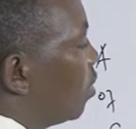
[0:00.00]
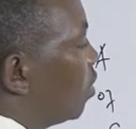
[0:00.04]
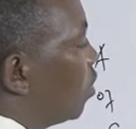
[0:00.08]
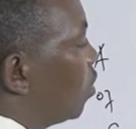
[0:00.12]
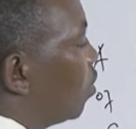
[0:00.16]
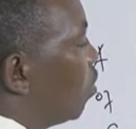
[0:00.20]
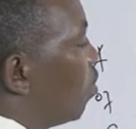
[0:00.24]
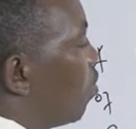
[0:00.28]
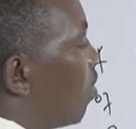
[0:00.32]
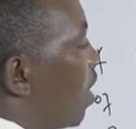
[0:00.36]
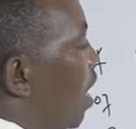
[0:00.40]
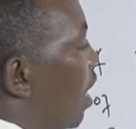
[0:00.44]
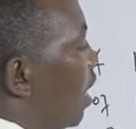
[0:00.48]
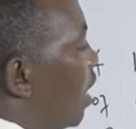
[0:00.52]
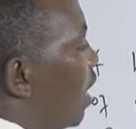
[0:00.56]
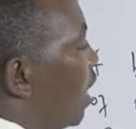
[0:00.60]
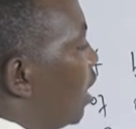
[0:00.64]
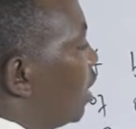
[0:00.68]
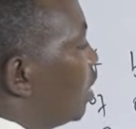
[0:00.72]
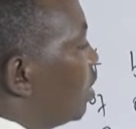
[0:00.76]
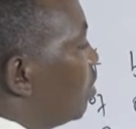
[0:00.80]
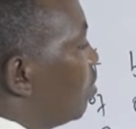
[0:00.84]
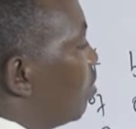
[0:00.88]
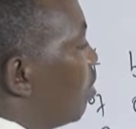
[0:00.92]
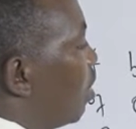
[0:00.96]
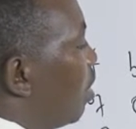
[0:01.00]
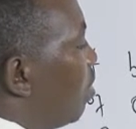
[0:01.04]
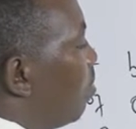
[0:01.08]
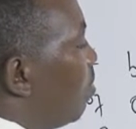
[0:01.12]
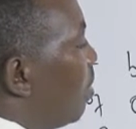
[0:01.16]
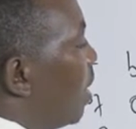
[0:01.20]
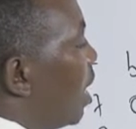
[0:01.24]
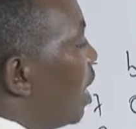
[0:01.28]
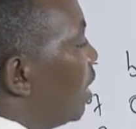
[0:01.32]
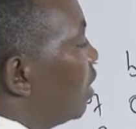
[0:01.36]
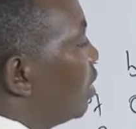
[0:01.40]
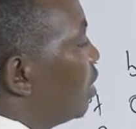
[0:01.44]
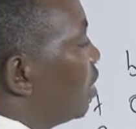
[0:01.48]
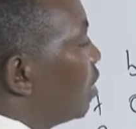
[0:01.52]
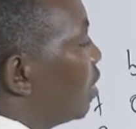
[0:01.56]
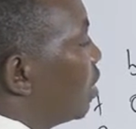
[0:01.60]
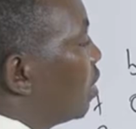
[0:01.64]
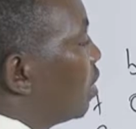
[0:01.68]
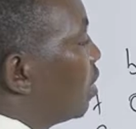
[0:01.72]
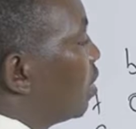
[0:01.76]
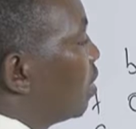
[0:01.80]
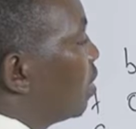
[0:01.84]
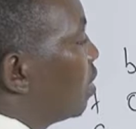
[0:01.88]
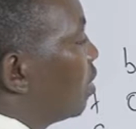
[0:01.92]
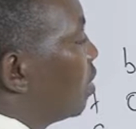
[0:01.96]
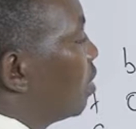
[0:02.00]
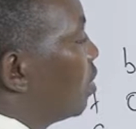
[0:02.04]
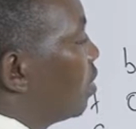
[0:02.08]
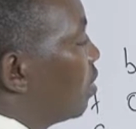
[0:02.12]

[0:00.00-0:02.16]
to 1 decimal place.